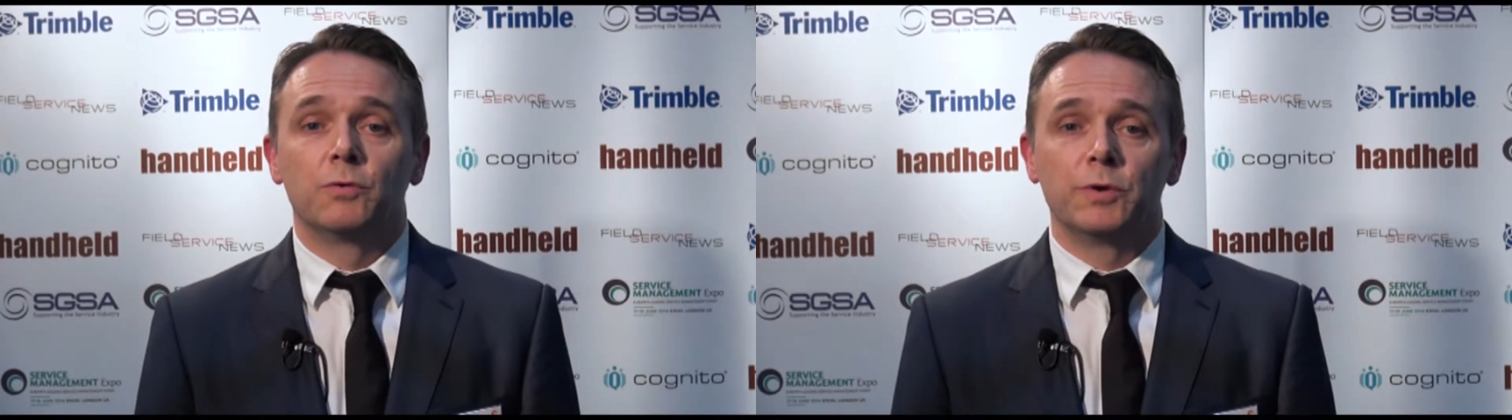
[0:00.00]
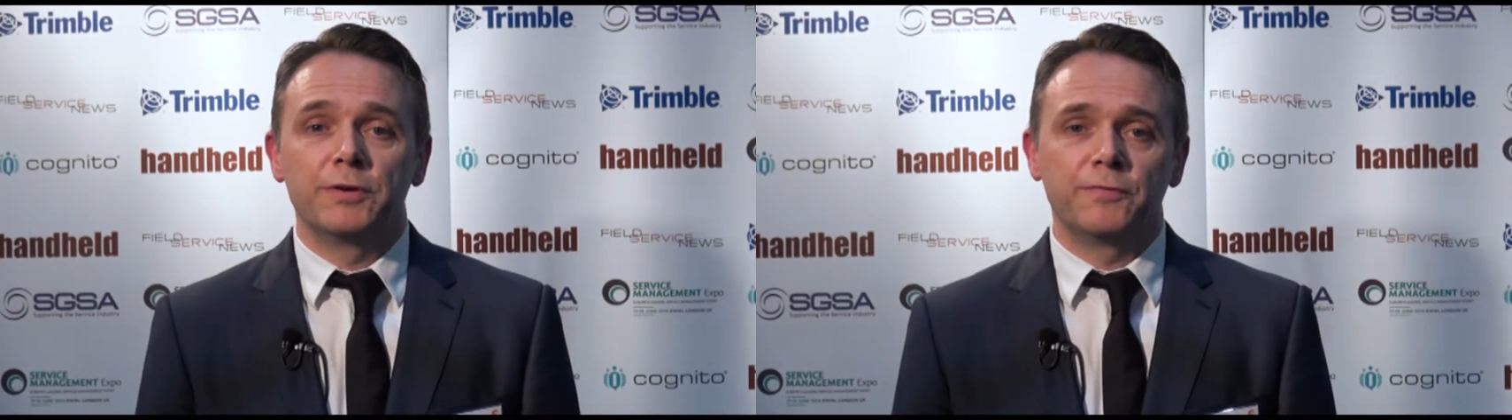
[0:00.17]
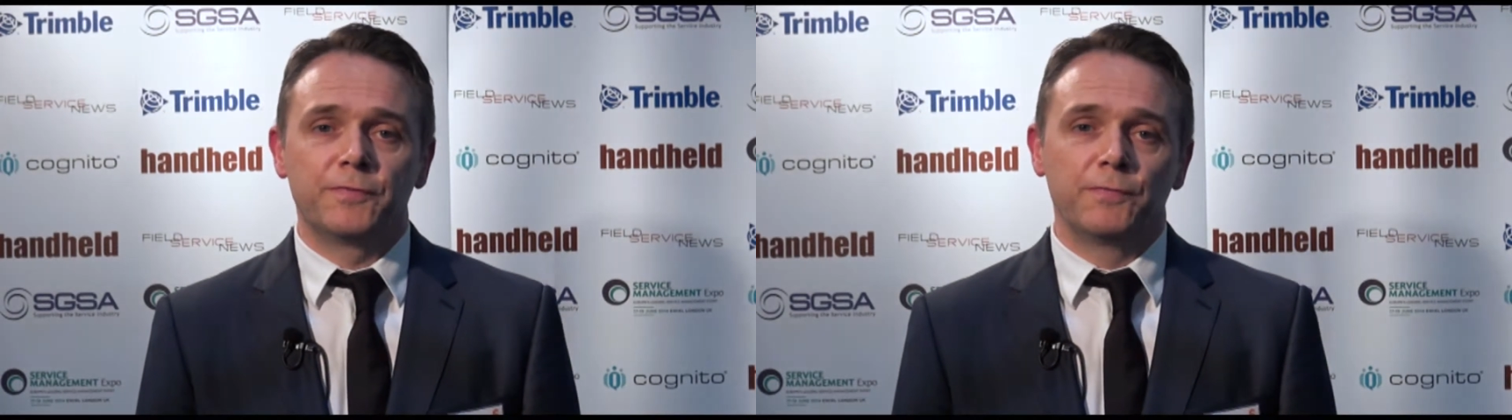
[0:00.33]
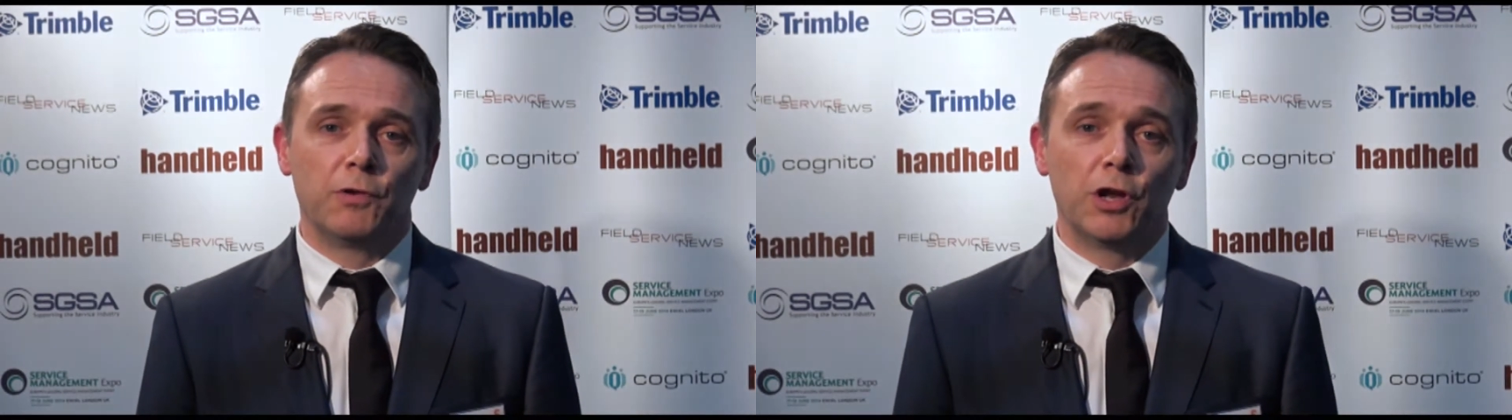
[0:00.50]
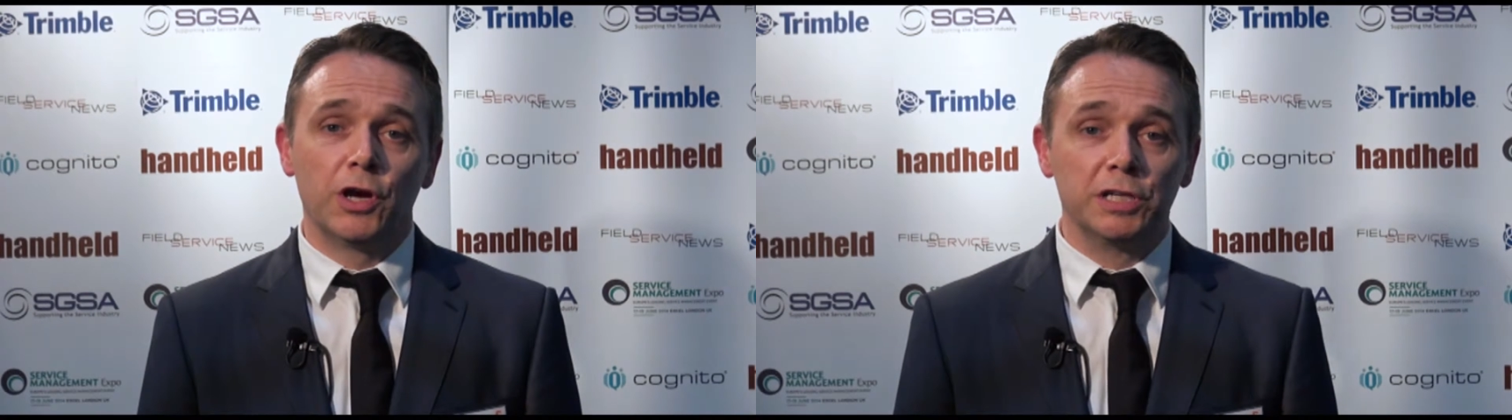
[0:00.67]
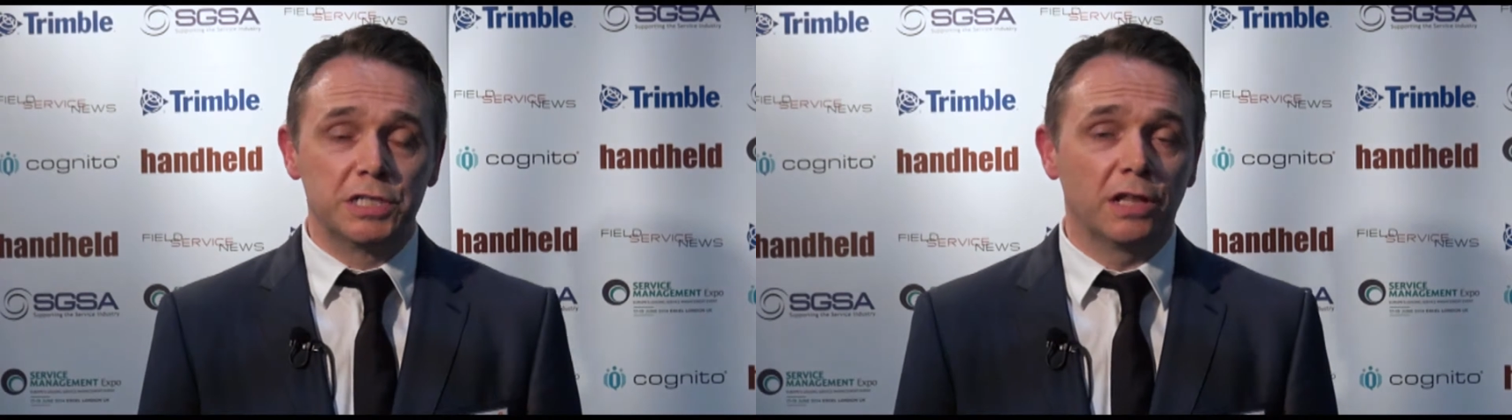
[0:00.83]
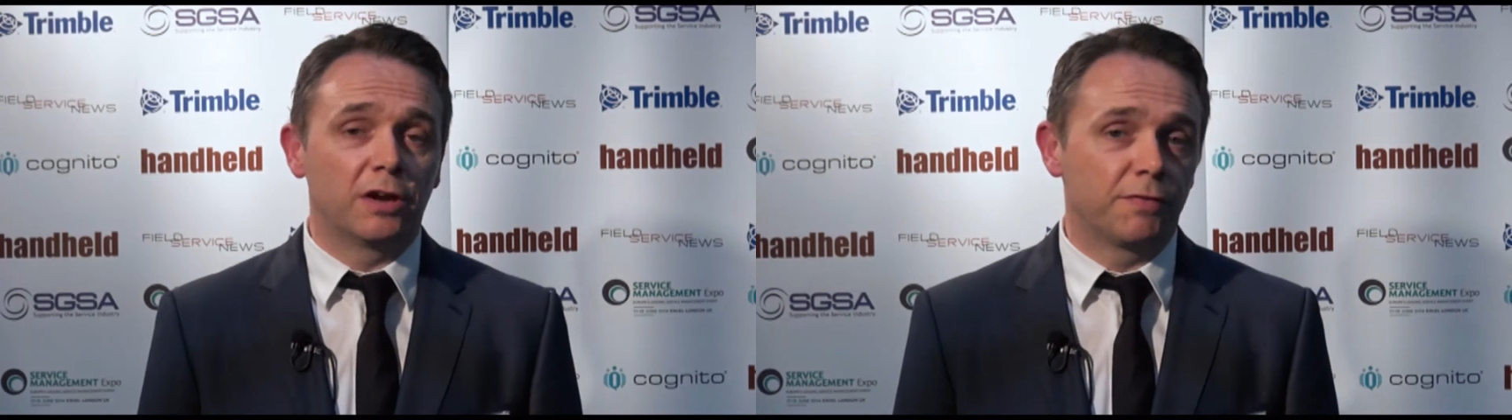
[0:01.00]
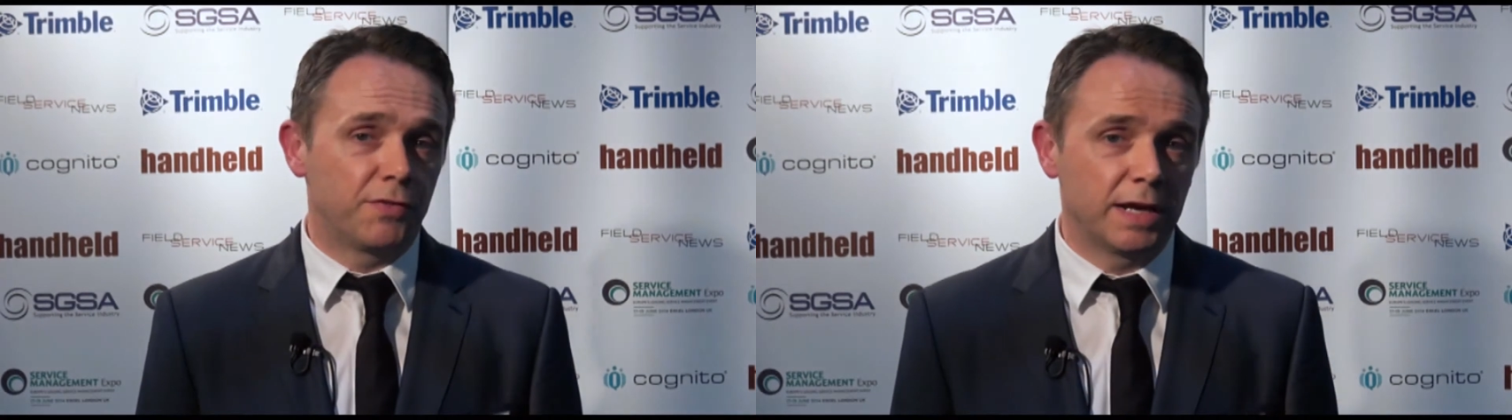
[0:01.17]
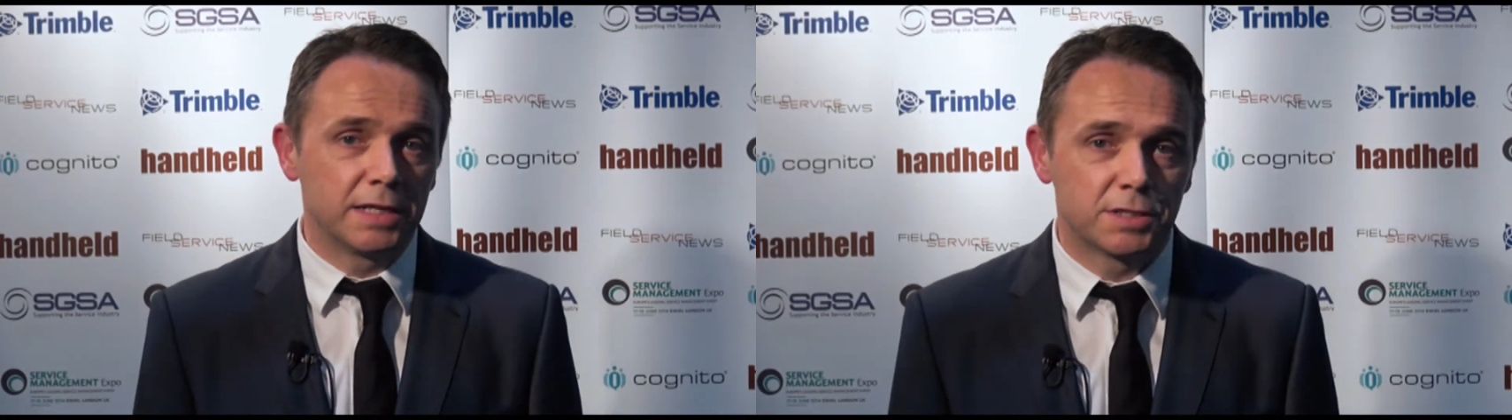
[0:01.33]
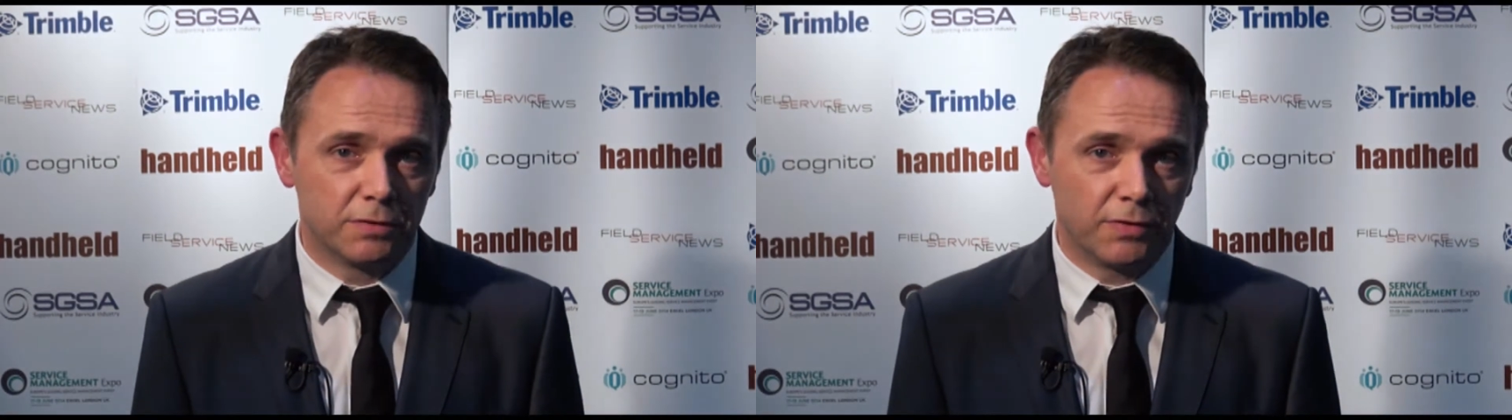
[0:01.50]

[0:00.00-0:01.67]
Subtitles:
We've learnt a lot of things